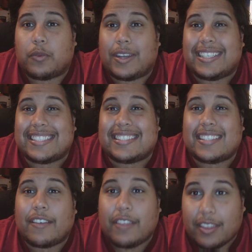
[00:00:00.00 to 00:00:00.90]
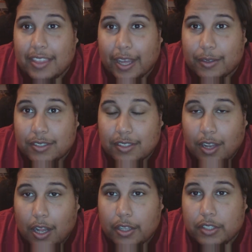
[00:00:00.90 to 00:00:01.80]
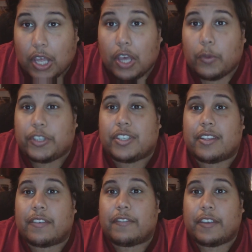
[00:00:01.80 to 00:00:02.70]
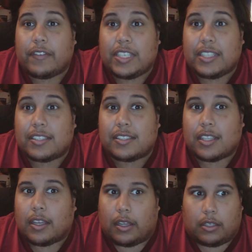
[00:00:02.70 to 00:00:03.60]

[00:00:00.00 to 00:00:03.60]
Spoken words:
$27,000, which in the 50s,